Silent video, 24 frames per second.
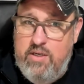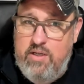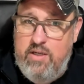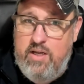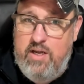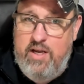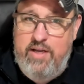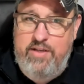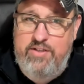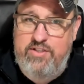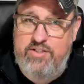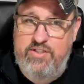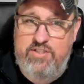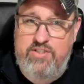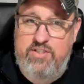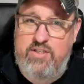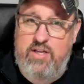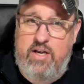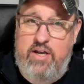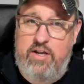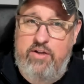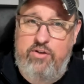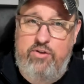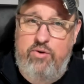I
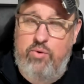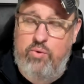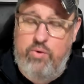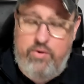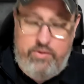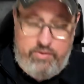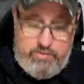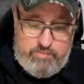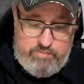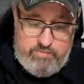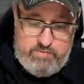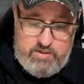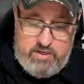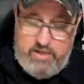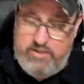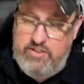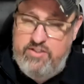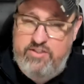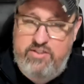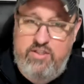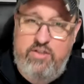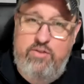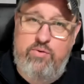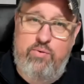adore them. I
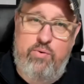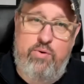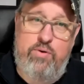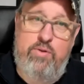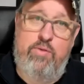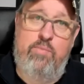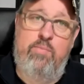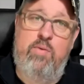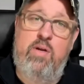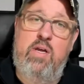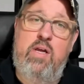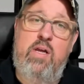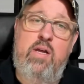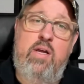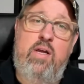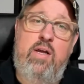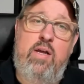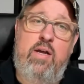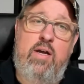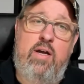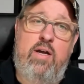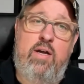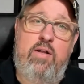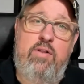just adore
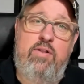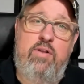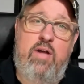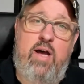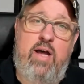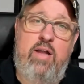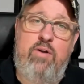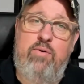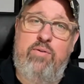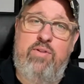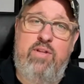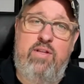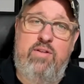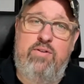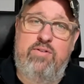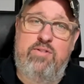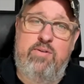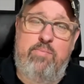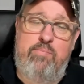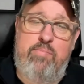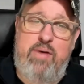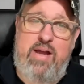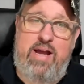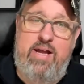them. I don't think there's
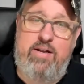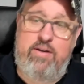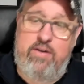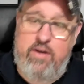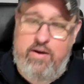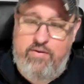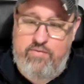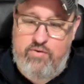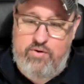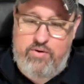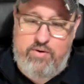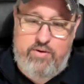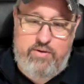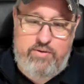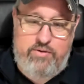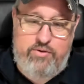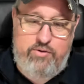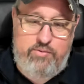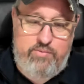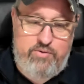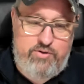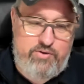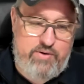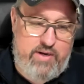a bad cover on
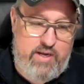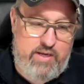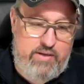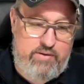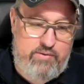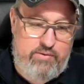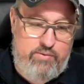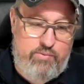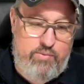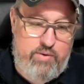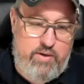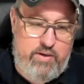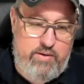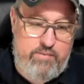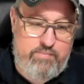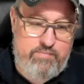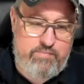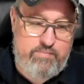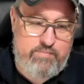Tomb of Dracula run.